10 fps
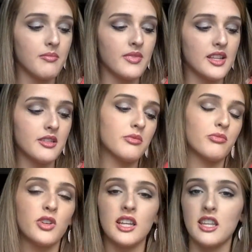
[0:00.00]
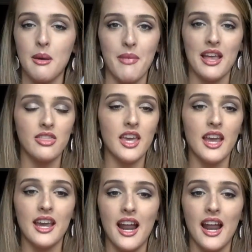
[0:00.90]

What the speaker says: that's really the main thing. And